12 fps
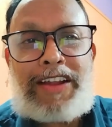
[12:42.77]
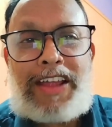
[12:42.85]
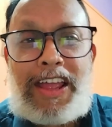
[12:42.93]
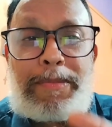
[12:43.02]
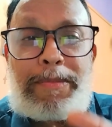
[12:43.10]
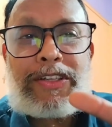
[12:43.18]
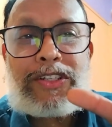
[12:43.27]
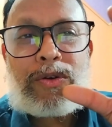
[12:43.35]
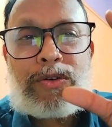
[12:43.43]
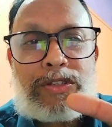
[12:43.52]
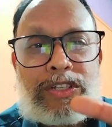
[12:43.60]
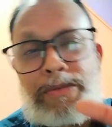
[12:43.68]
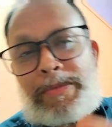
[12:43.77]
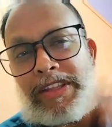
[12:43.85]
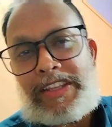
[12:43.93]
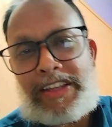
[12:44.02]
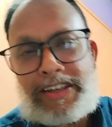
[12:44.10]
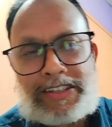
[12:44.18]
is
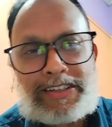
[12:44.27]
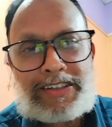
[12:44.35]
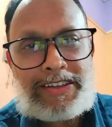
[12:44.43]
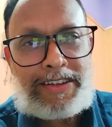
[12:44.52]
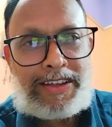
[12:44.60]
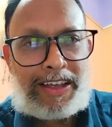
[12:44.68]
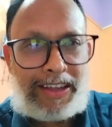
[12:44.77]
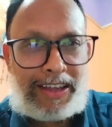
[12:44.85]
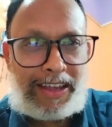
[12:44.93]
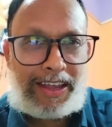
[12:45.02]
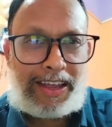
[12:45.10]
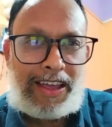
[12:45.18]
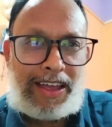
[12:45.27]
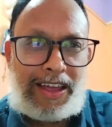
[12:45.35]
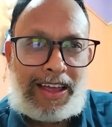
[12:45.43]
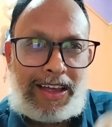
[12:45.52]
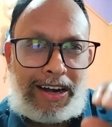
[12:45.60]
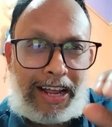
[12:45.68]
Ozymandias. He
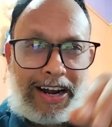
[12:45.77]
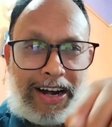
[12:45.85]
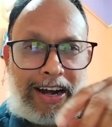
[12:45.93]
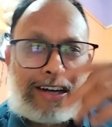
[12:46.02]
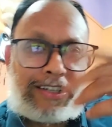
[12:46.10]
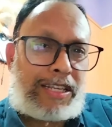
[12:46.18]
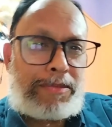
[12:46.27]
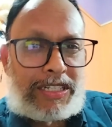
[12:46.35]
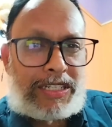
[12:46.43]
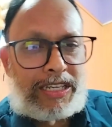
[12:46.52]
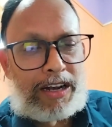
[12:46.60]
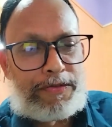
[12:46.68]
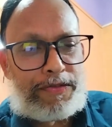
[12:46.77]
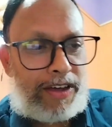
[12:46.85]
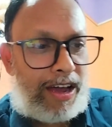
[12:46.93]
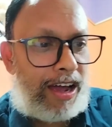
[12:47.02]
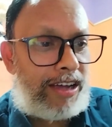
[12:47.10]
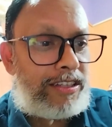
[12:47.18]
declares himself
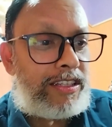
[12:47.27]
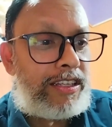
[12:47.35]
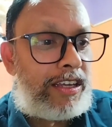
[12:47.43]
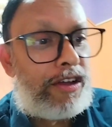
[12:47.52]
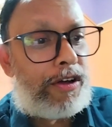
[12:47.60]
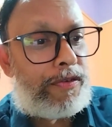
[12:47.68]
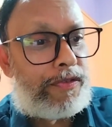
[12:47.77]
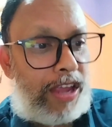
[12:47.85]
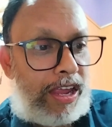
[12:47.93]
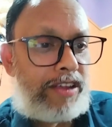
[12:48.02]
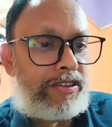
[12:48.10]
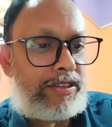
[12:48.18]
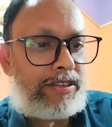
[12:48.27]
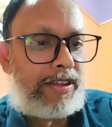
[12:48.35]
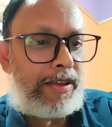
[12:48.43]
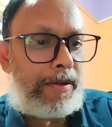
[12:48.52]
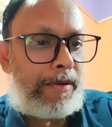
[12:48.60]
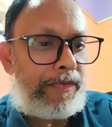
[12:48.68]
as the King of Kings.
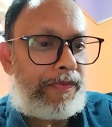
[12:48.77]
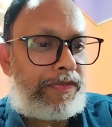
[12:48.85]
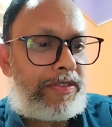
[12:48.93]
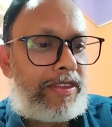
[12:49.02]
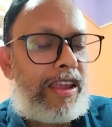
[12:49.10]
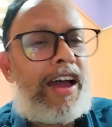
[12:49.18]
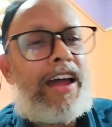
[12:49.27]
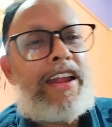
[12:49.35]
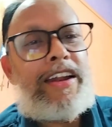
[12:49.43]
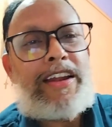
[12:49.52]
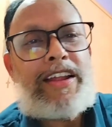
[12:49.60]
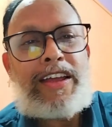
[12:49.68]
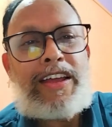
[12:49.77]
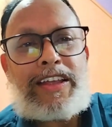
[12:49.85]
And he